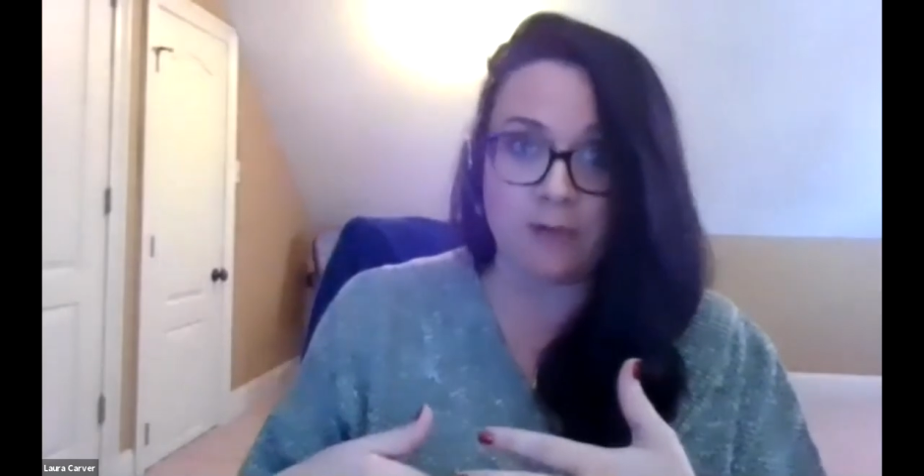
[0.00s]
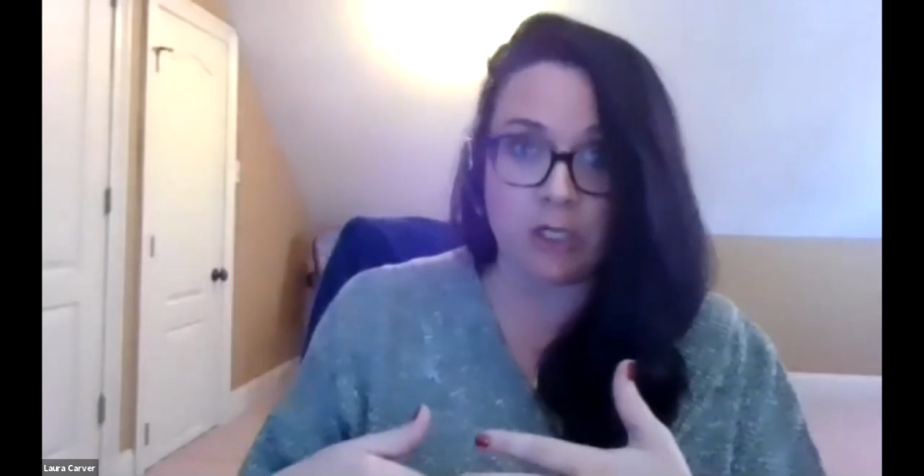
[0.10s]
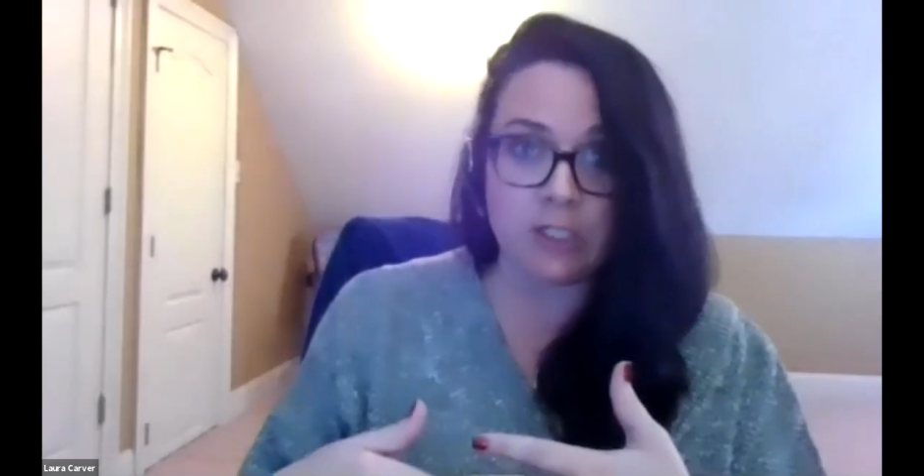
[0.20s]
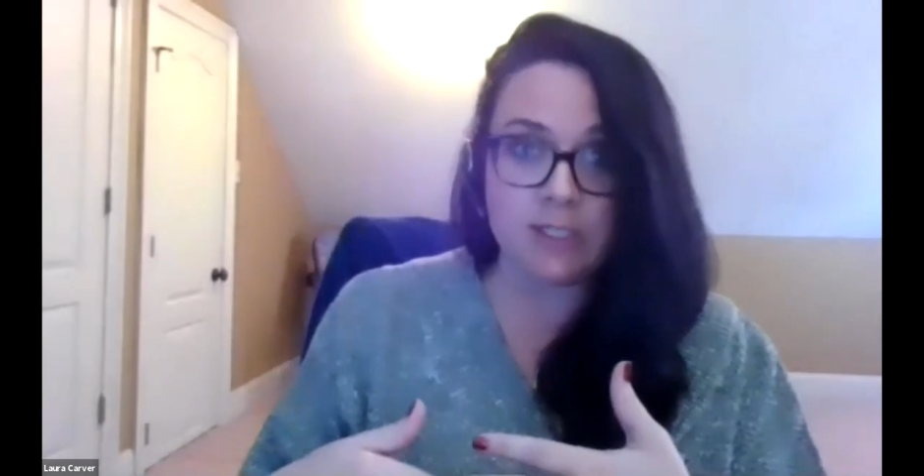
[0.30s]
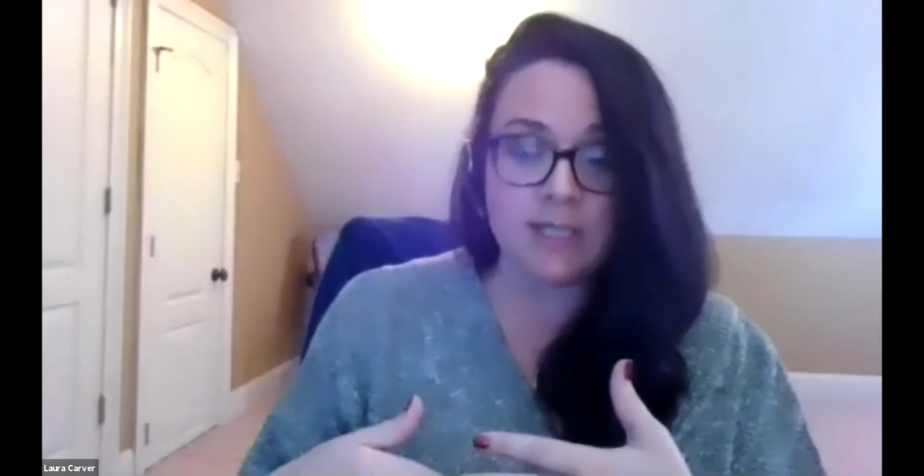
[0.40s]

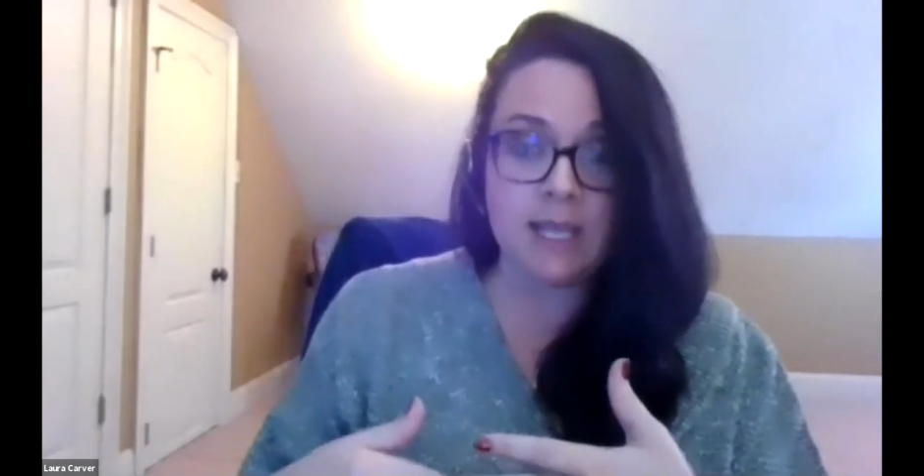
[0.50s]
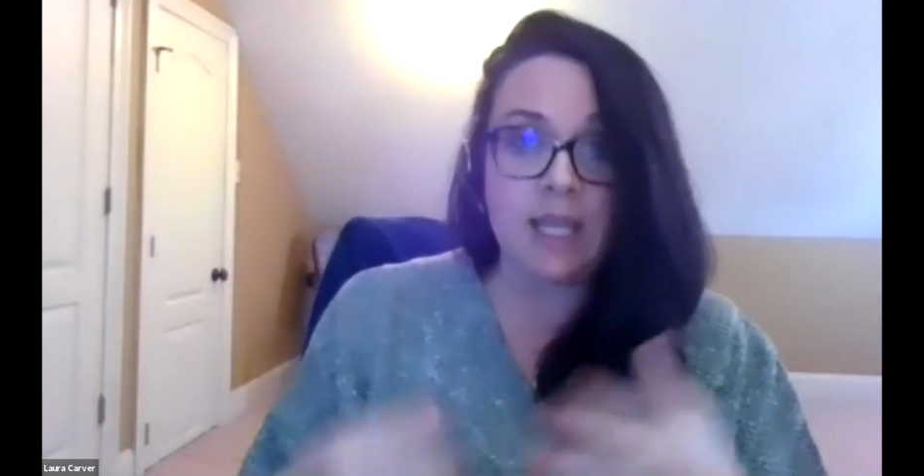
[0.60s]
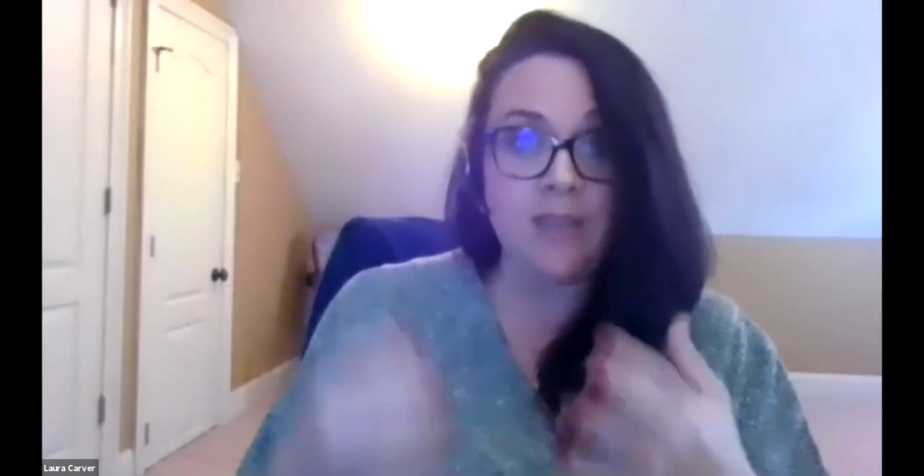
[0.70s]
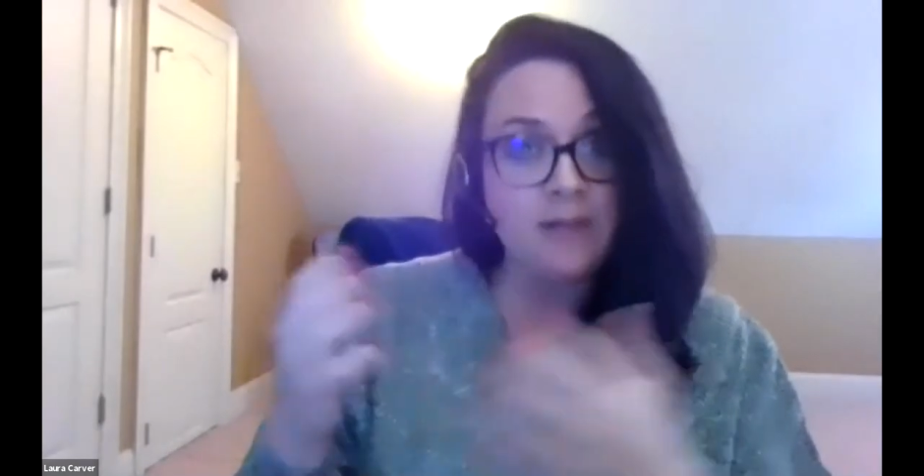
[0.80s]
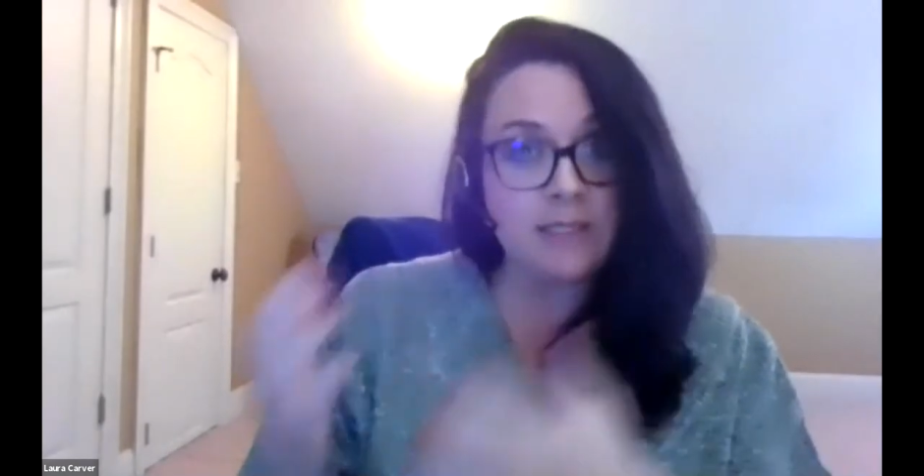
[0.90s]
first.
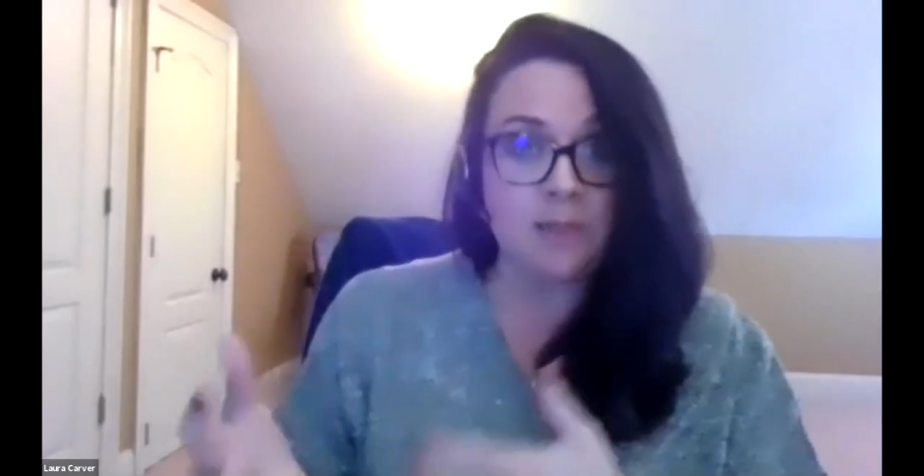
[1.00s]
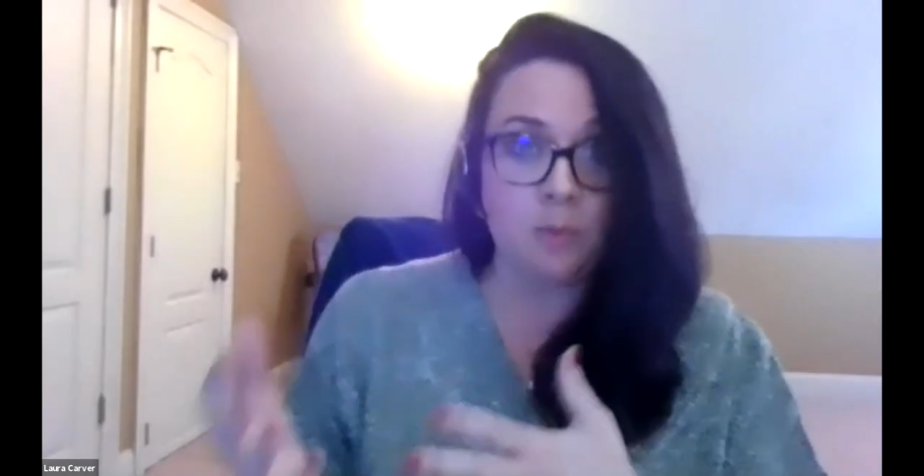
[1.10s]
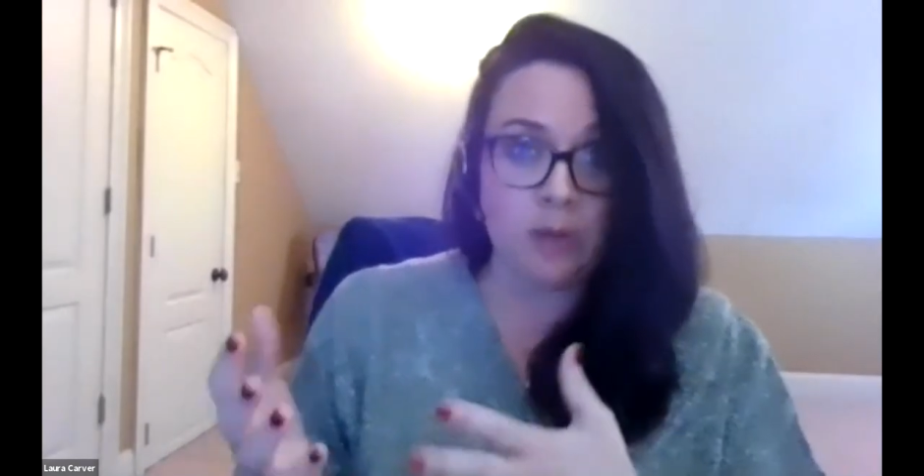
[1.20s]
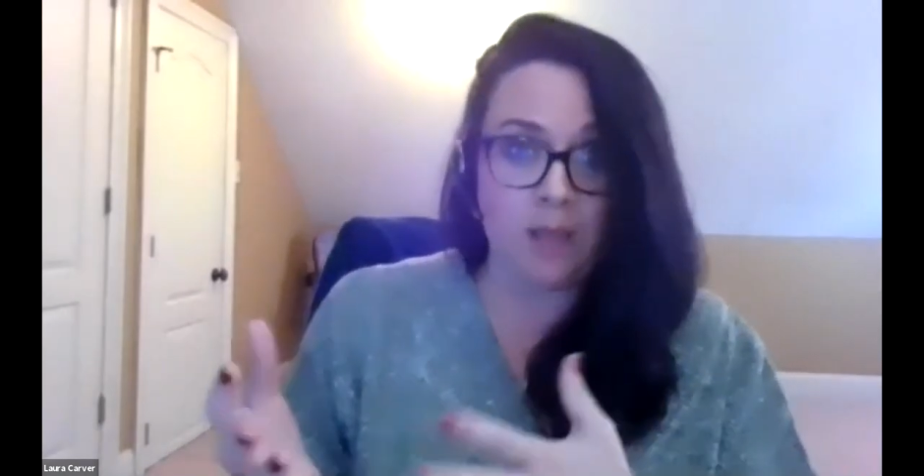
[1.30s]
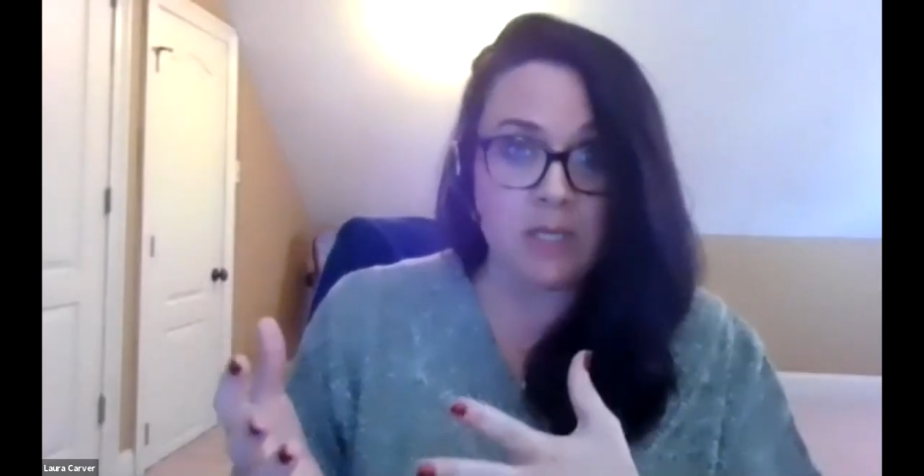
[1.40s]
If it's
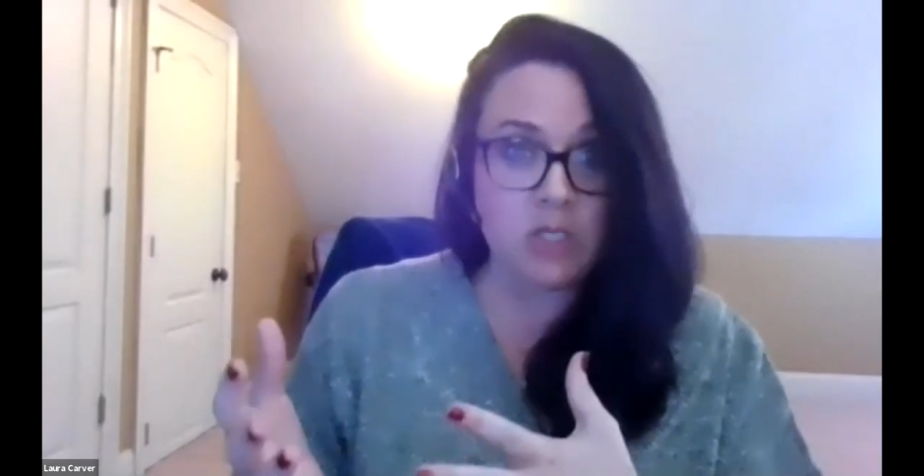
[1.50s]
someone I'm